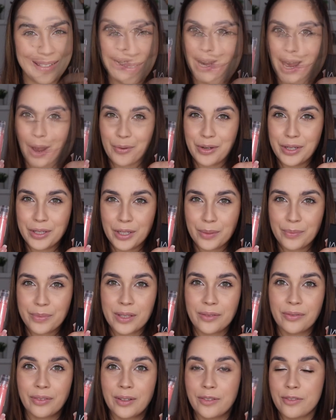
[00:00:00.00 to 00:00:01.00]
Now in terms
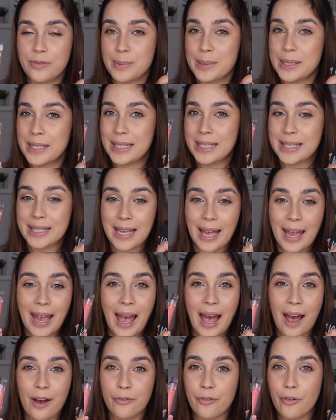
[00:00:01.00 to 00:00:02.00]
of lipsticks, I
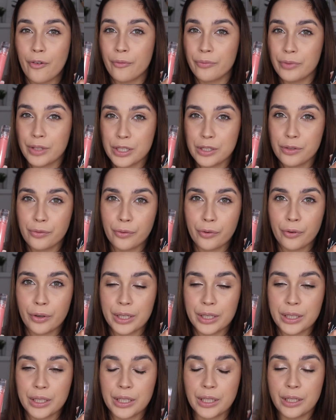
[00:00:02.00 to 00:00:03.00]
have these 4
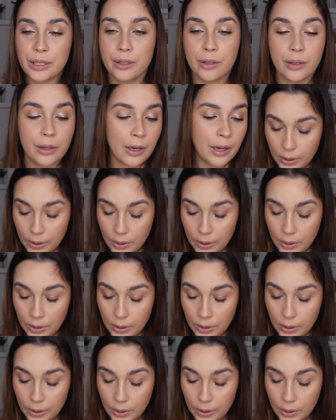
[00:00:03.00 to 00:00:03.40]
in here.